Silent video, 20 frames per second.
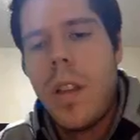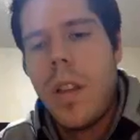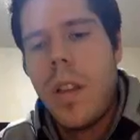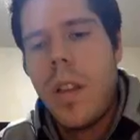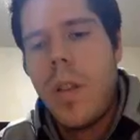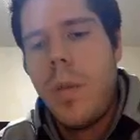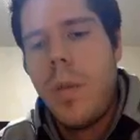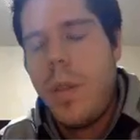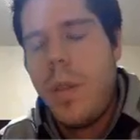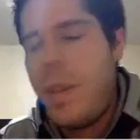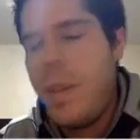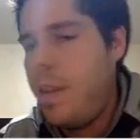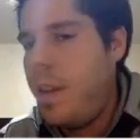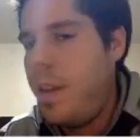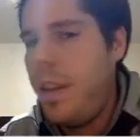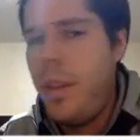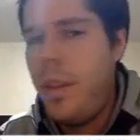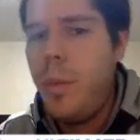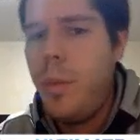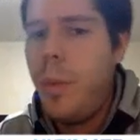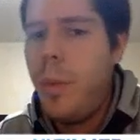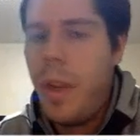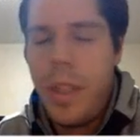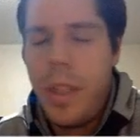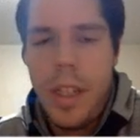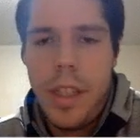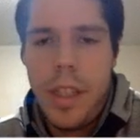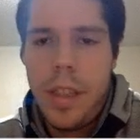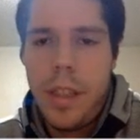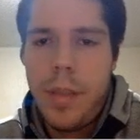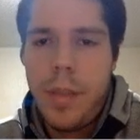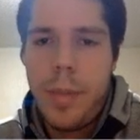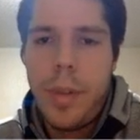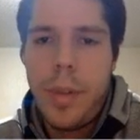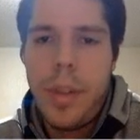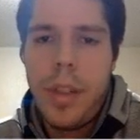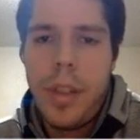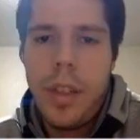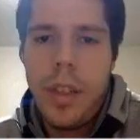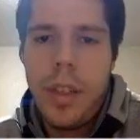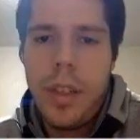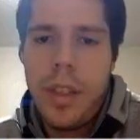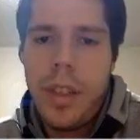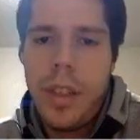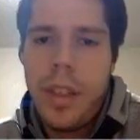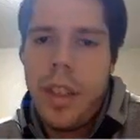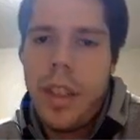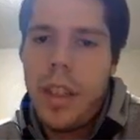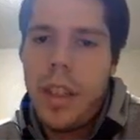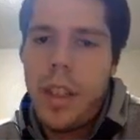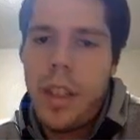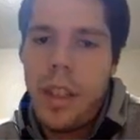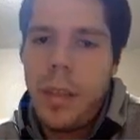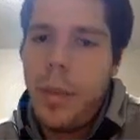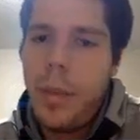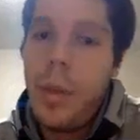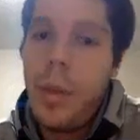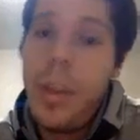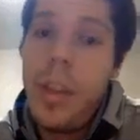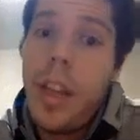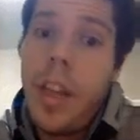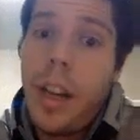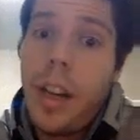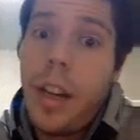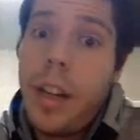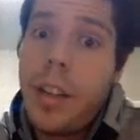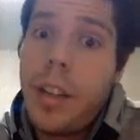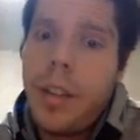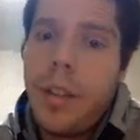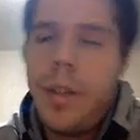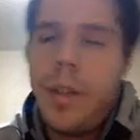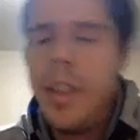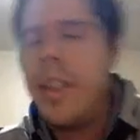Which is not too much at this point, honestly. I'm only 100.